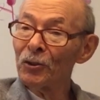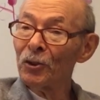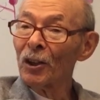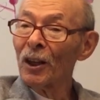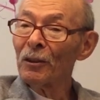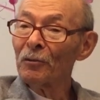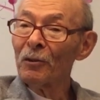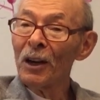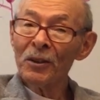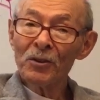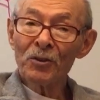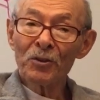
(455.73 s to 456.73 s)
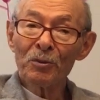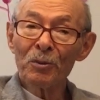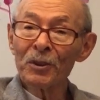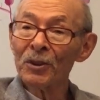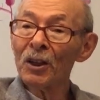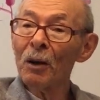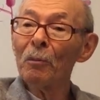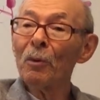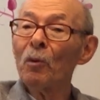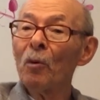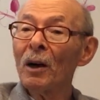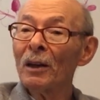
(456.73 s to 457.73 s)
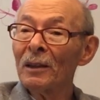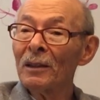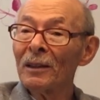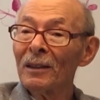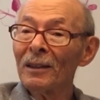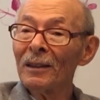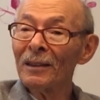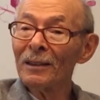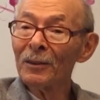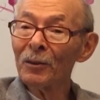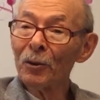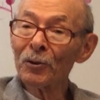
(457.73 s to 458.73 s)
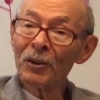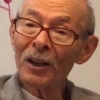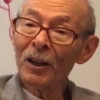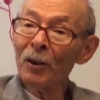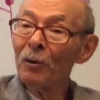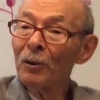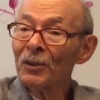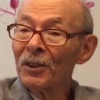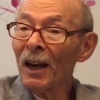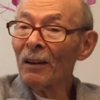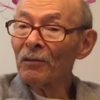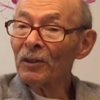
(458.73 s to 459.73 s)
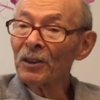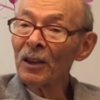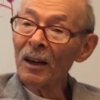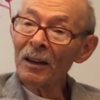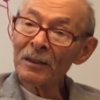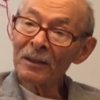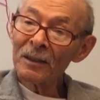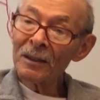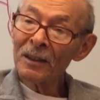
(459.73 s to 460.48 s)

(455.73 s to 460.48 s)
Gillette razors was number one, because they always advertised.